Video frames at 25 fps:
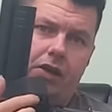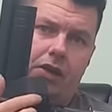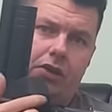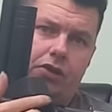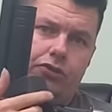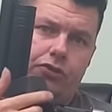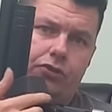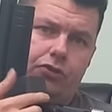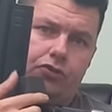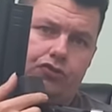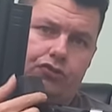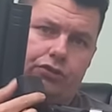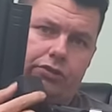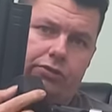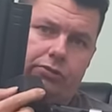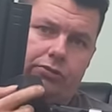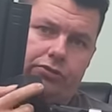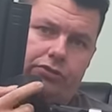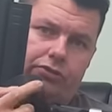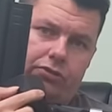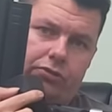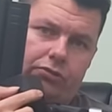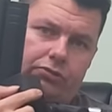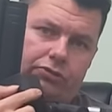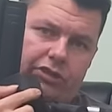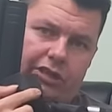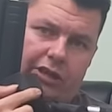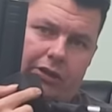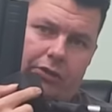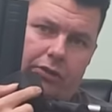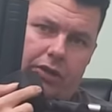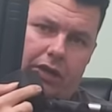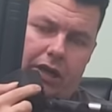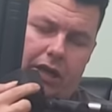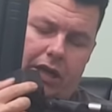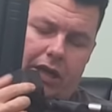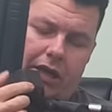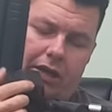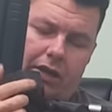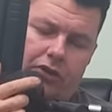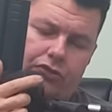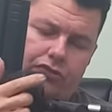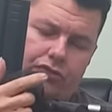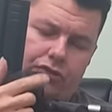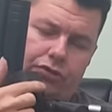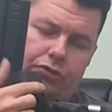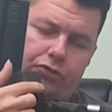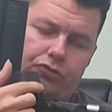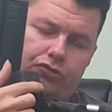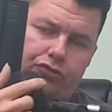two
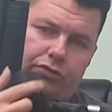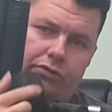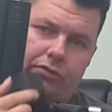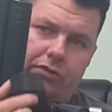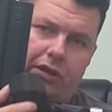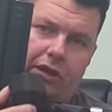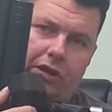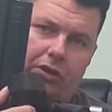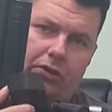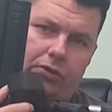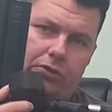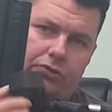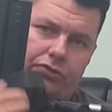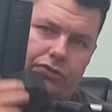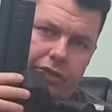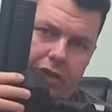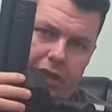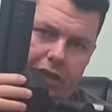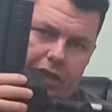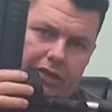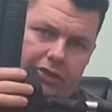drill holes,